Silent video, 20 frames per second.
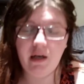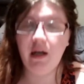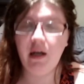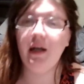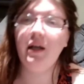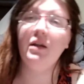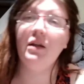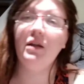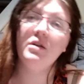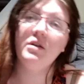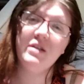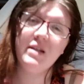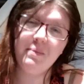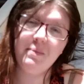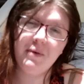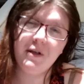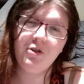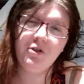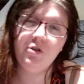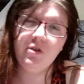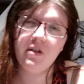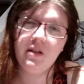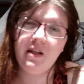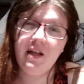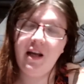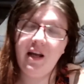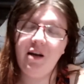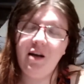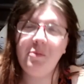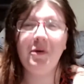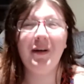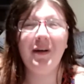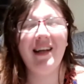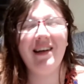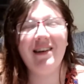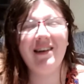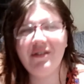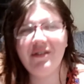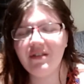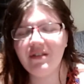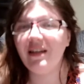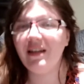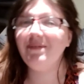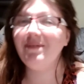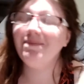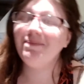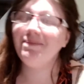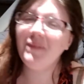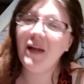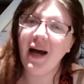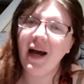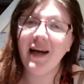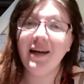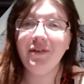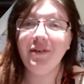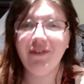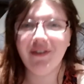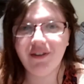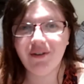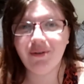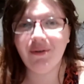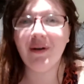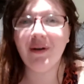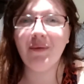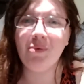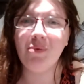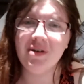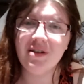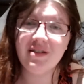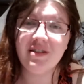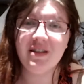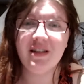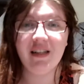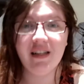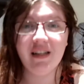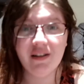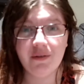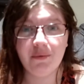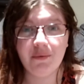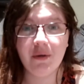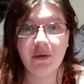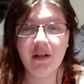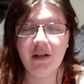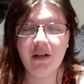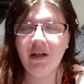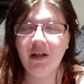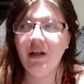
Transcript: I had looked at pictures of the Animal Kin and I was like, I don't know, I want to see the other one.